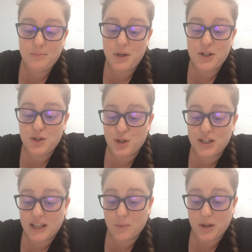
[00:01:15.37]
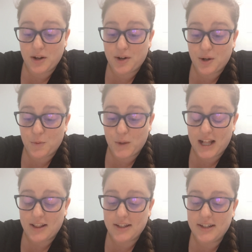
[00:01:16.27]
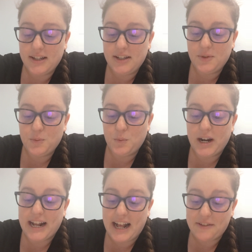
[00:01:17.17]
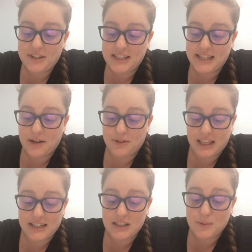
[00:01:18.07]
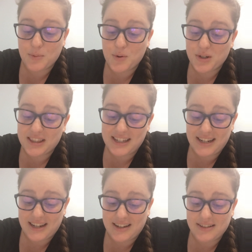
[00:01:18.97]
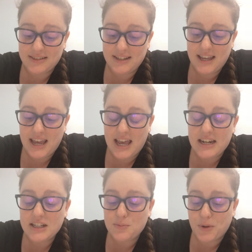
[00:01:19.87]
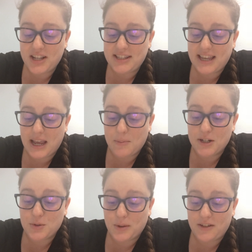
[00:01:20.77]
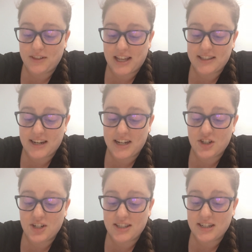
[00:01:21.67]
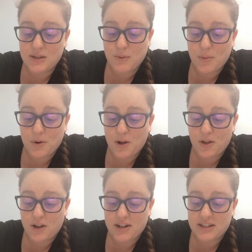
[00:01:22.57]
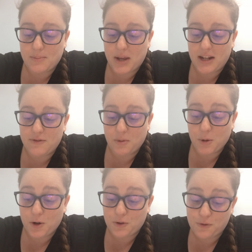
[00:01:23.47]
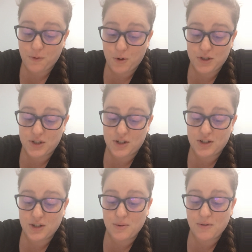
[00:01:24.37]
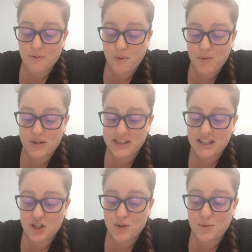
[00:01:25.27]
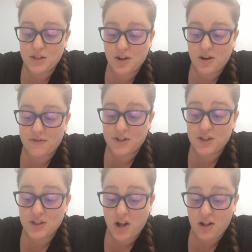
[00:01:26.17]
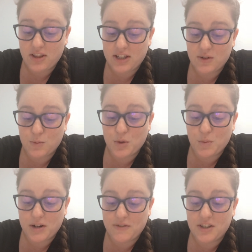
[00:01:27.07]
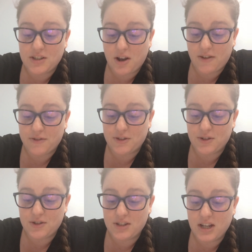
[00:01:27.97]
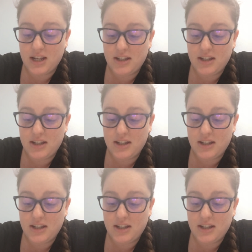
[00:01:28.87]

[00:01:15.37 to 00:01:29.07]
Be assured that we are all well. What I have to say relates to poor Lydia. An express came at 12 last night, just as we were all gone to bed, from Colonel Forster, to inform us that she was gone off to Scotland with one of his officers.